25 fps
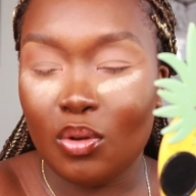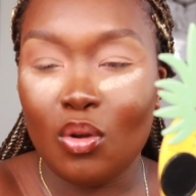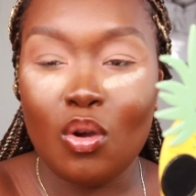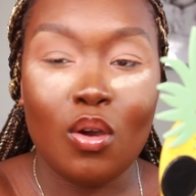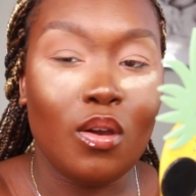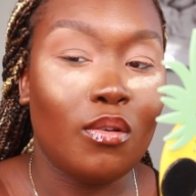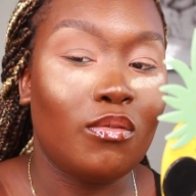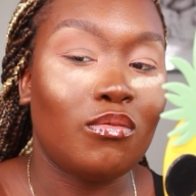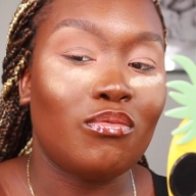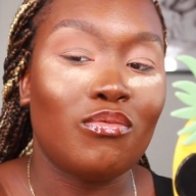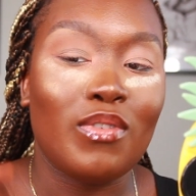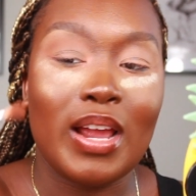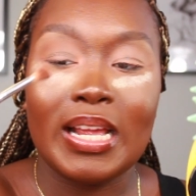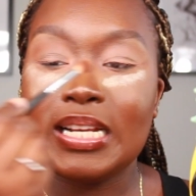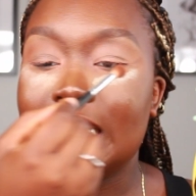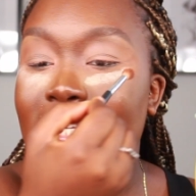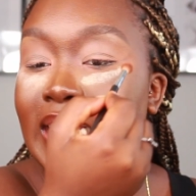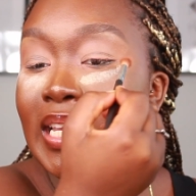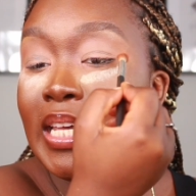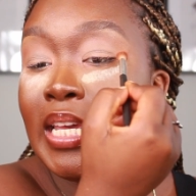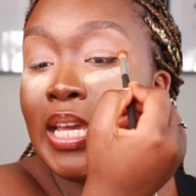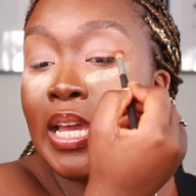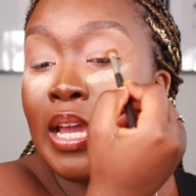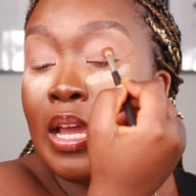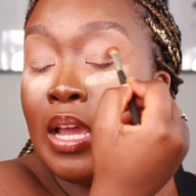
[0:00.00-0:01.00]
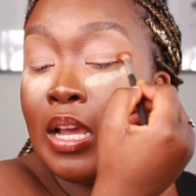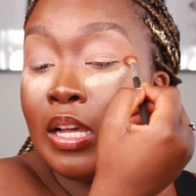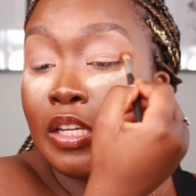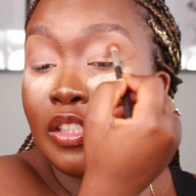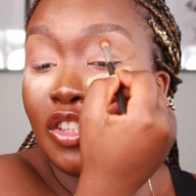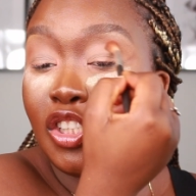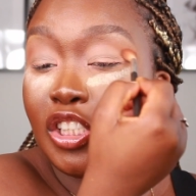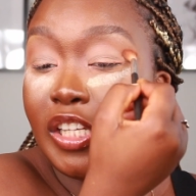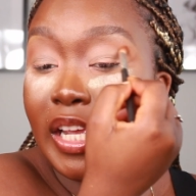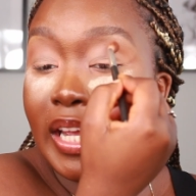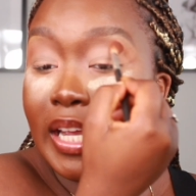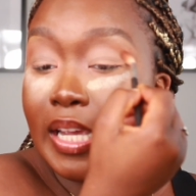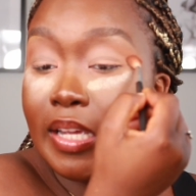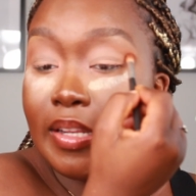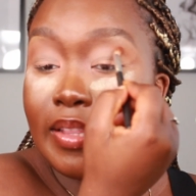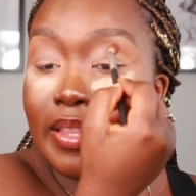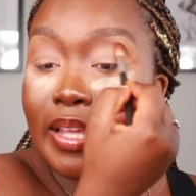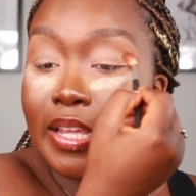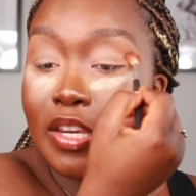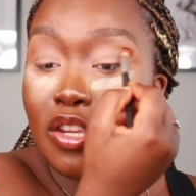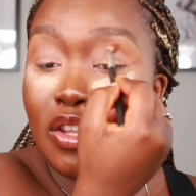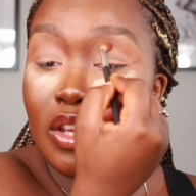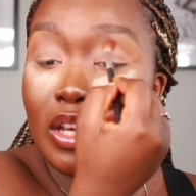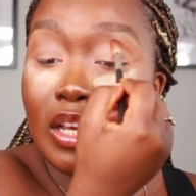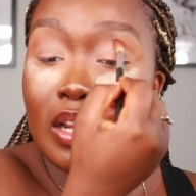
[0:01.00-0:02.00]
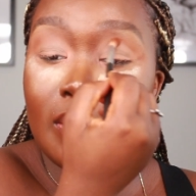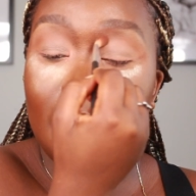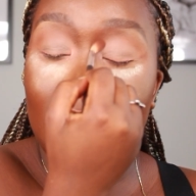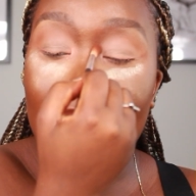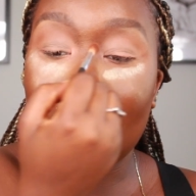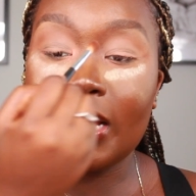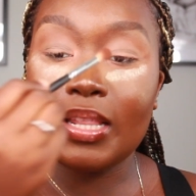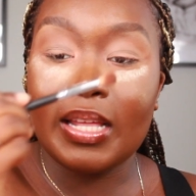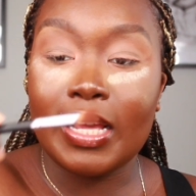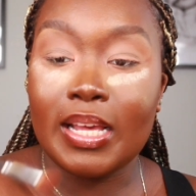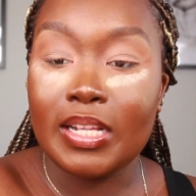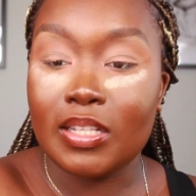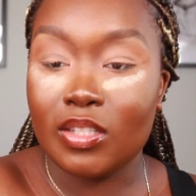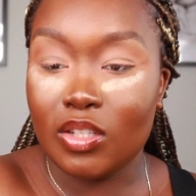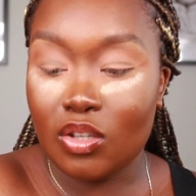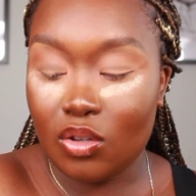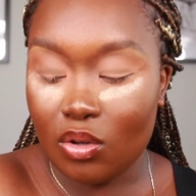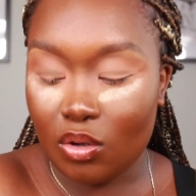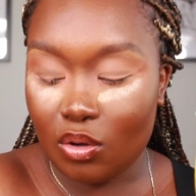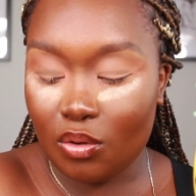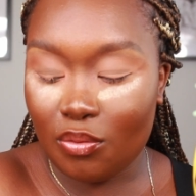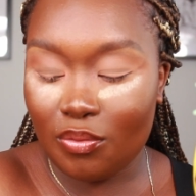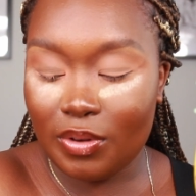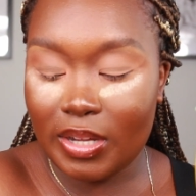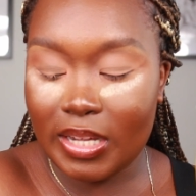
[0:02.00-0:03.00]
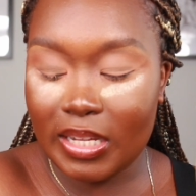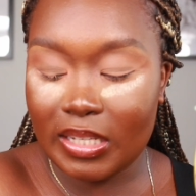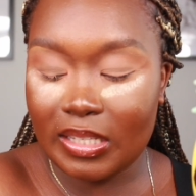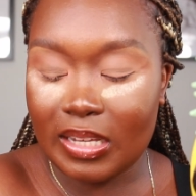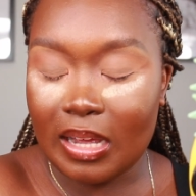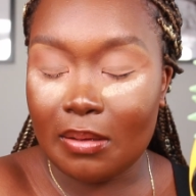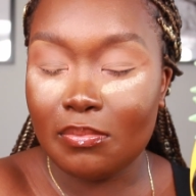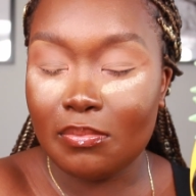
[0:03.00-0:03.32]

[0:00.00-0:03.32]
not a reddy shade, then you can apply that into your crease.